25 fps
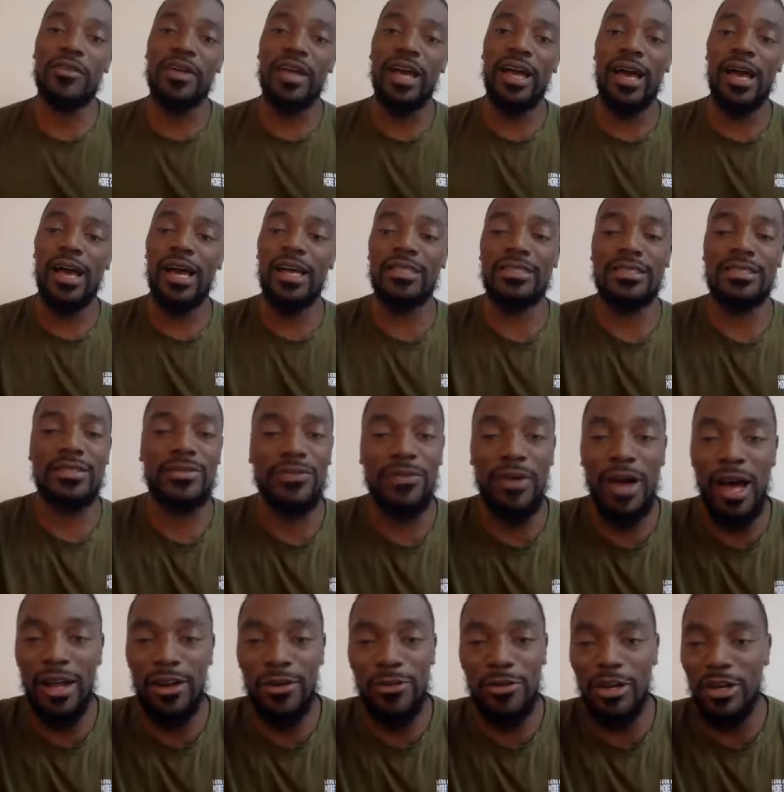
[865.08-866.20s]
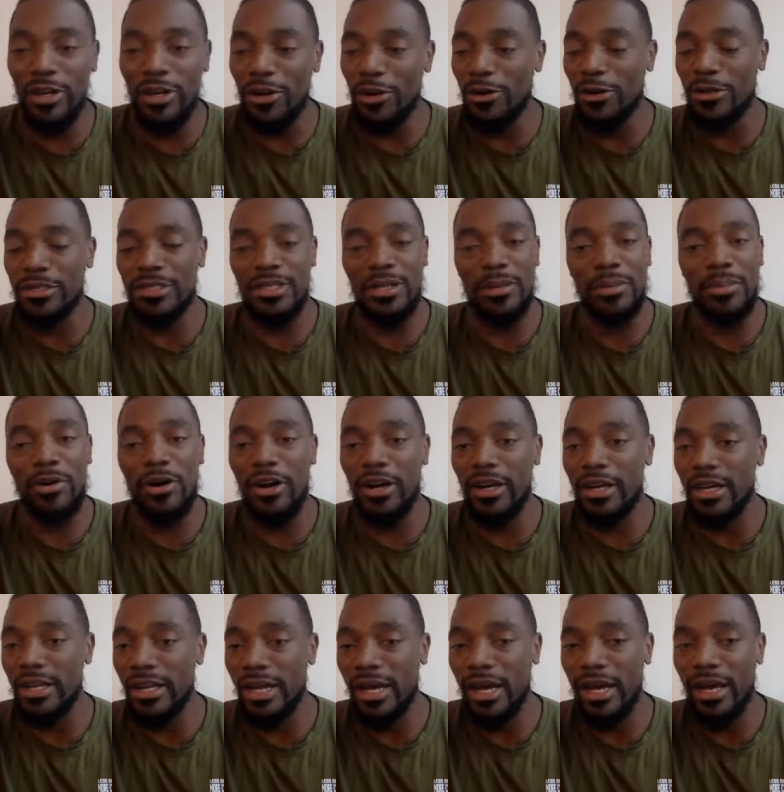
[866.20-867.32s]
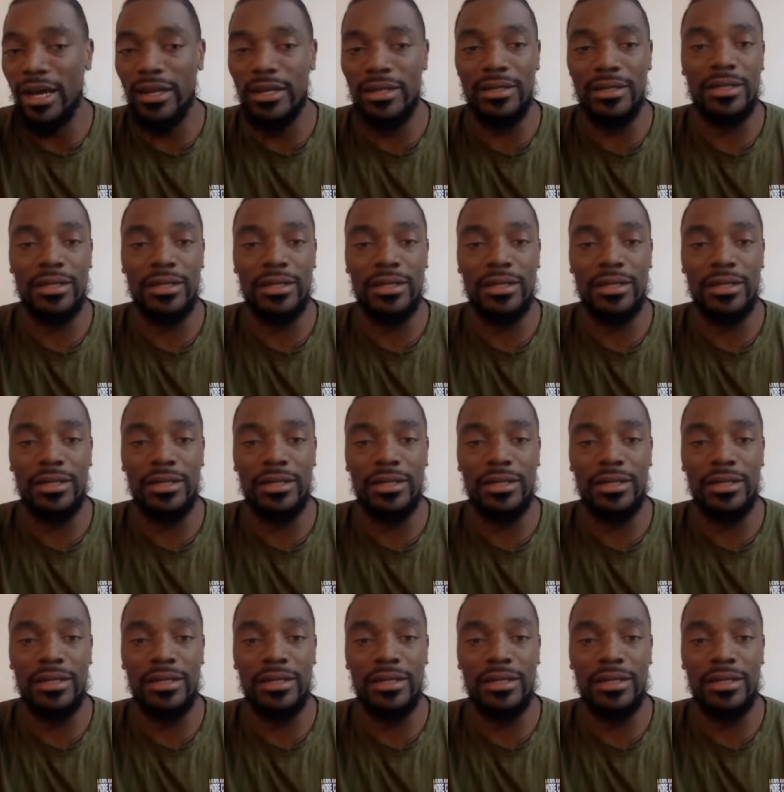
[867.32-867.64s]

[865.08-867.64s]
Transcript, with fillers: of guys following girls in the parking lot.